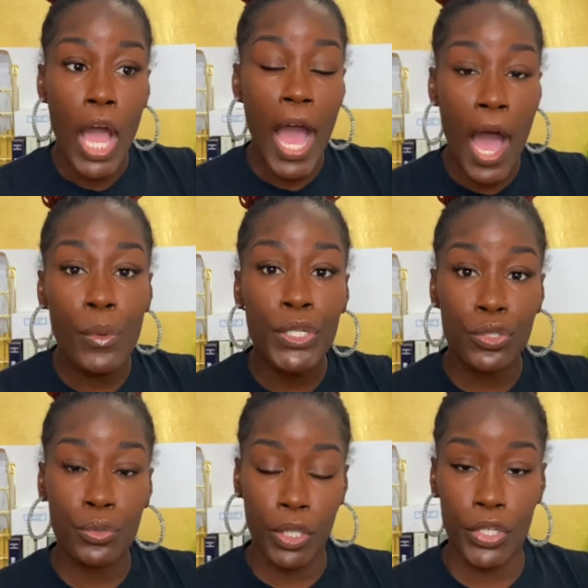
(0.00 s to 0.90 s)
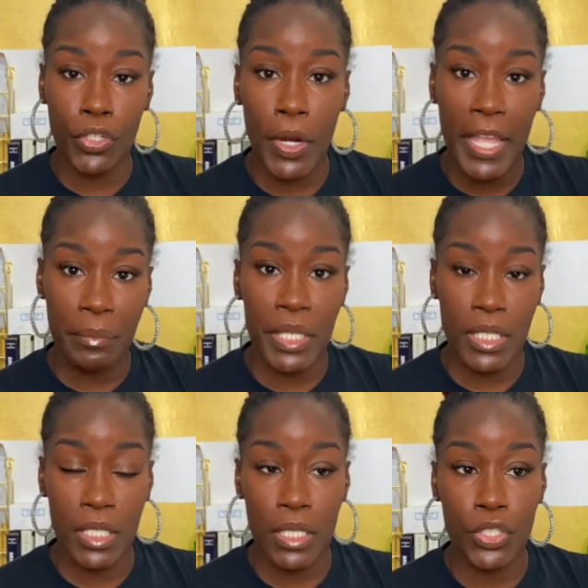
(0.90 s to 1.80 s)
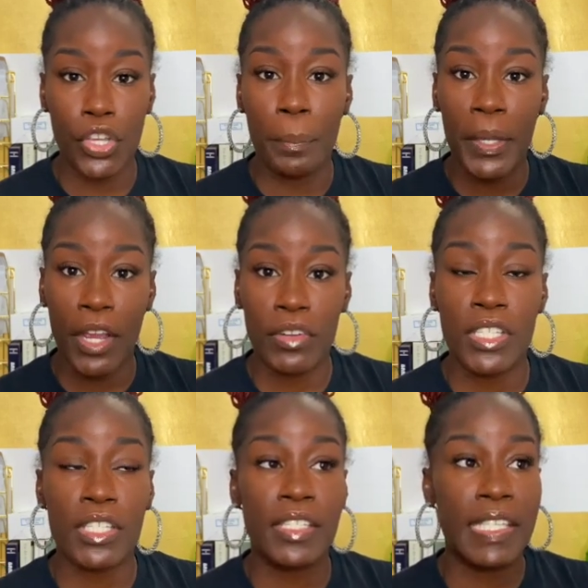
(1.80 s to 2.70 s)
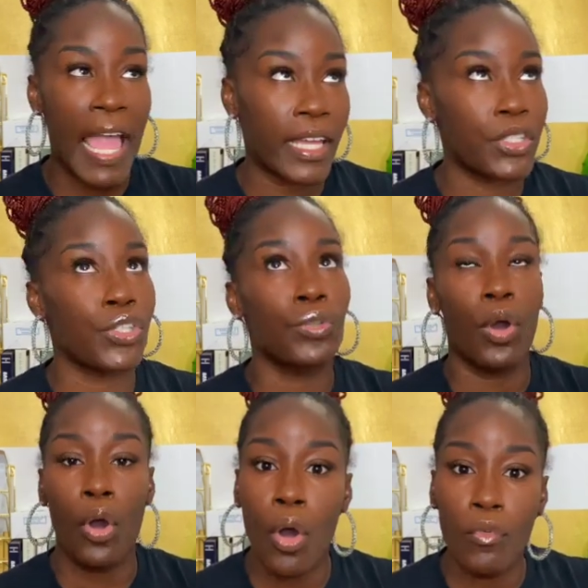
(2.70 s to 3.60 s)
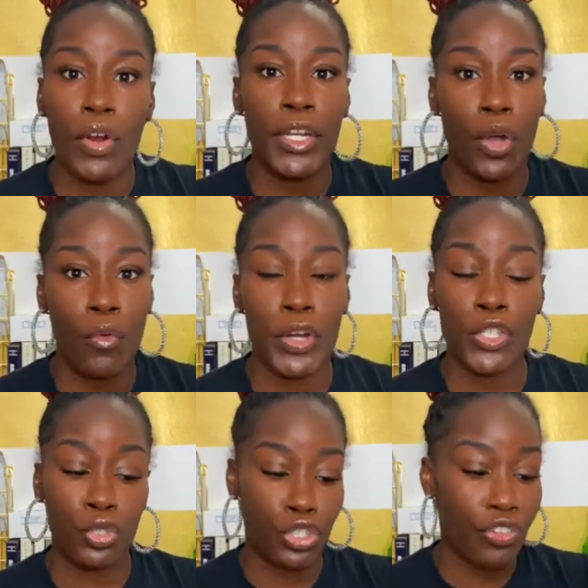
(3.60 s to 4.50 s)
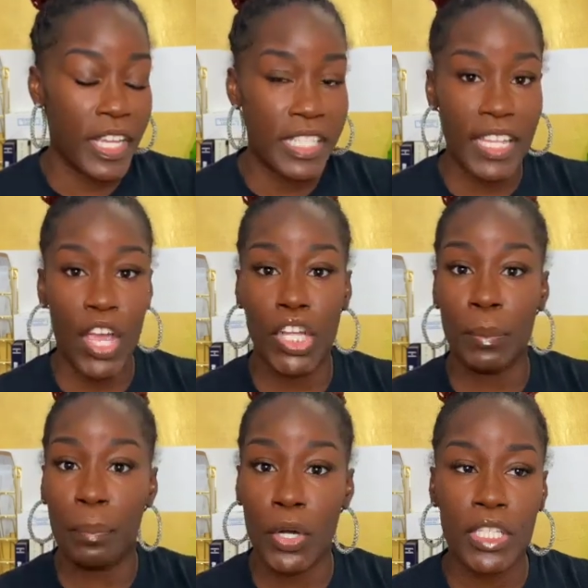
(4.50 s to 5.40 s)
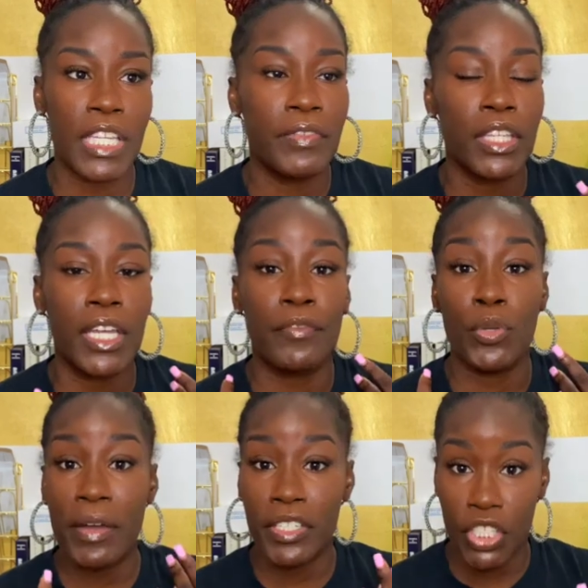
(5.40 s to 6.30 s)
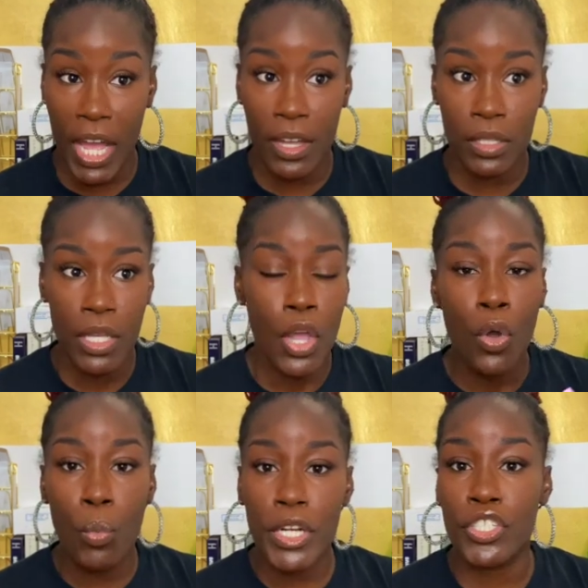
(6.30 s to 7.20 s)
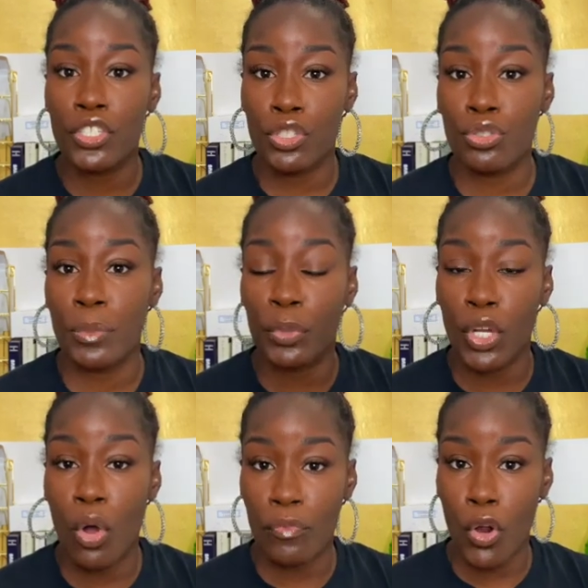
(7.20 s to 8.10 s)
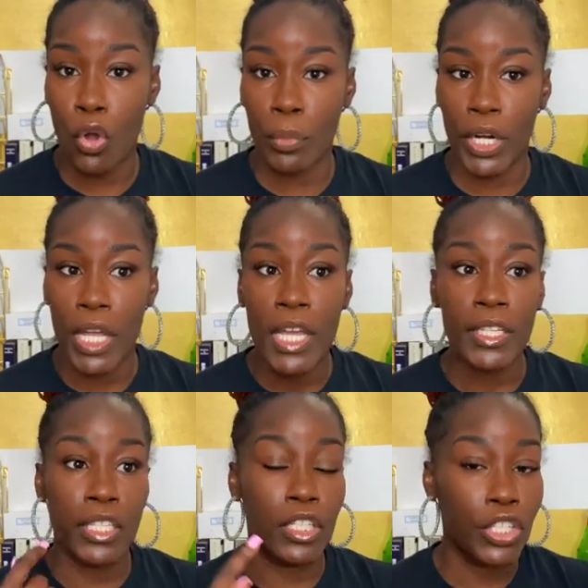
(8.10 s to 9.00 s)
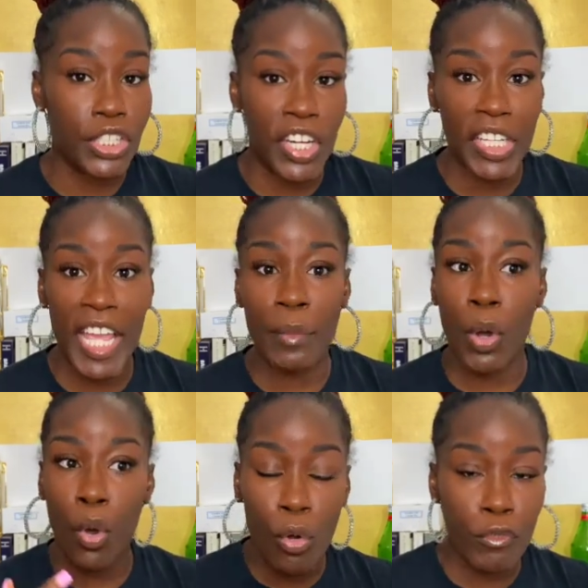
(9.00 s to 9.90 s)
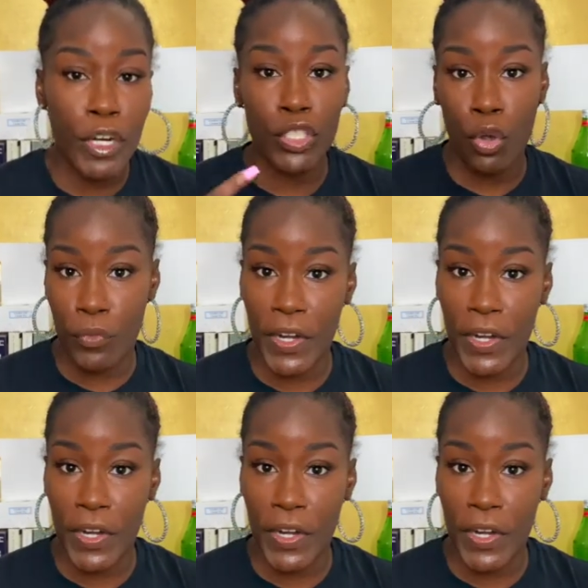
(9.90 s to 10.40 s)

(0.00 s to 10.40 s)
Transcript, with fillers: How did you learn your ABCs? Your parents sang it to you over and over. You traced it in books. Even if you have a child, what does your children bring home for homework? They learn their name over and over